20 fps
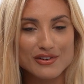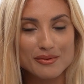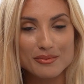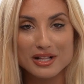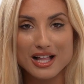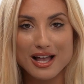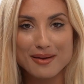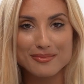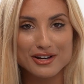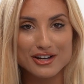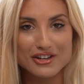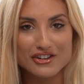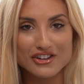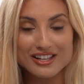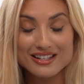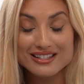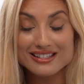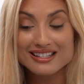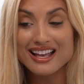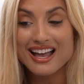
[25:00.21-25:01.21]
from
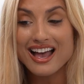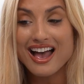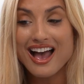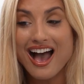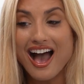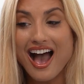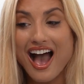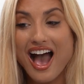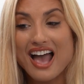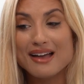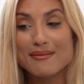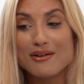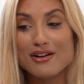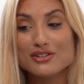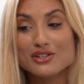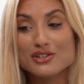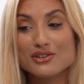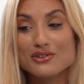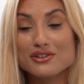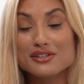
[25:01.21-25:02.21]
collaborations. I'm
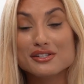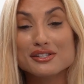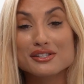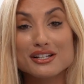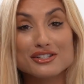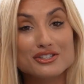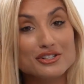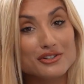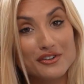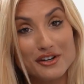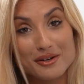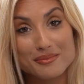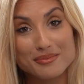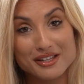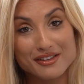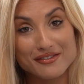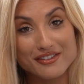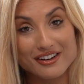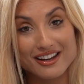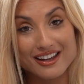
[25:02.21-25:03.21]
also such a firm
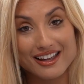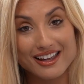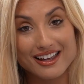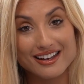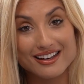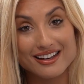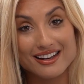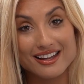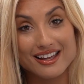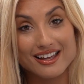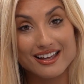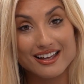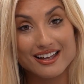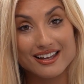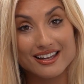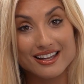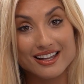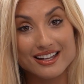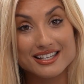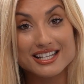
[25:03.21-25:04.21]
believer in
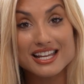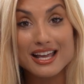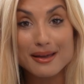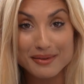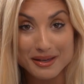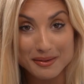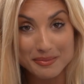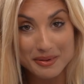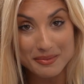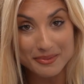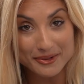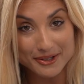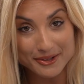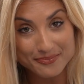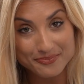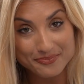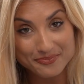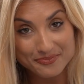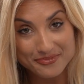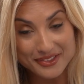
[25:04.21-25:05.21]
DMing people.
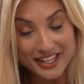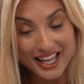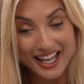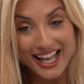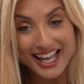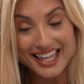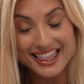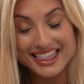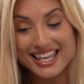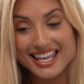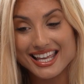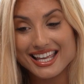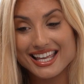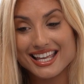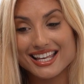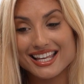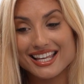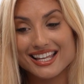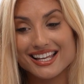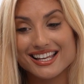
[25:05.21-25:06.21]
I think
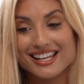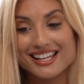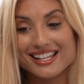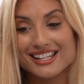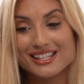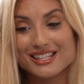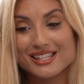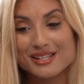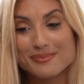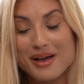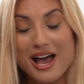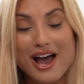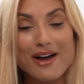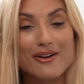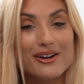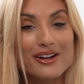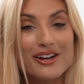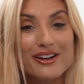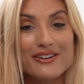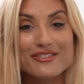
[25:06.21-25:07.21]
the
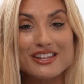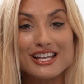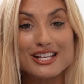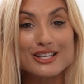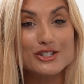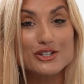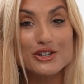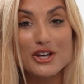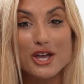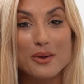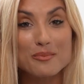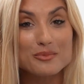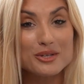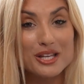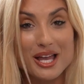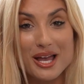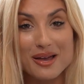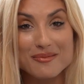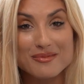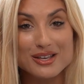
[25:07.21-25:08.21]
power of the Instagram
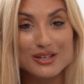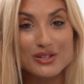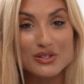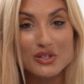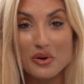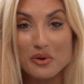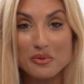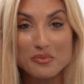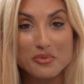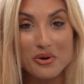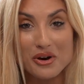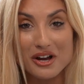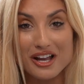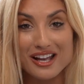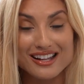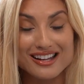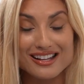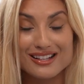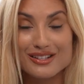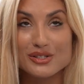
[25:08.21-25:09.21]
DM is so
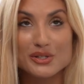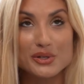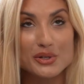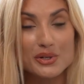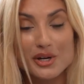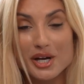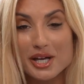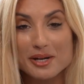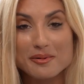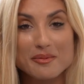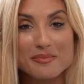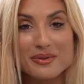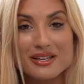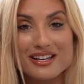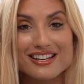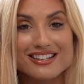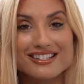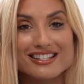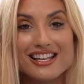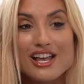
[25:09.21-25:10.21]
important and so incredible,
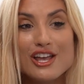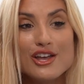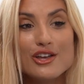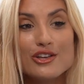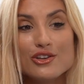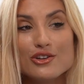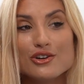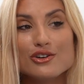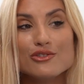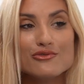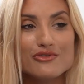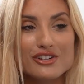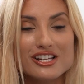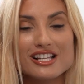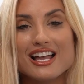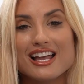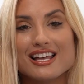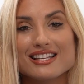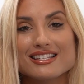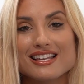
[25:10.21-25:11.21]
because you don't
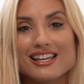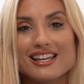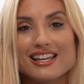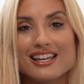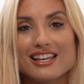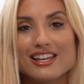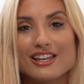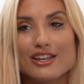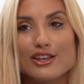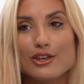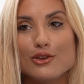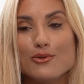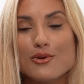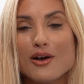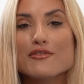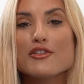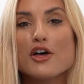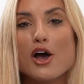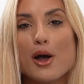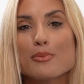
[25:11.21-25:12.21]
realize like you
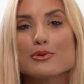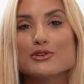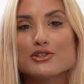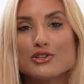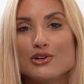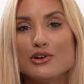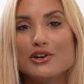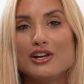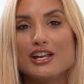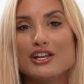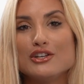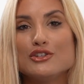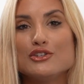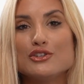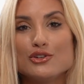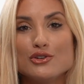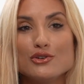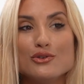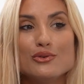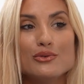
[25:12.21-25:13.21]
have the opportunity
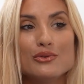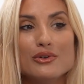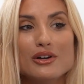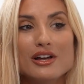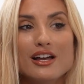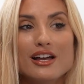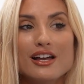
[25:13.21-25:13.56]
to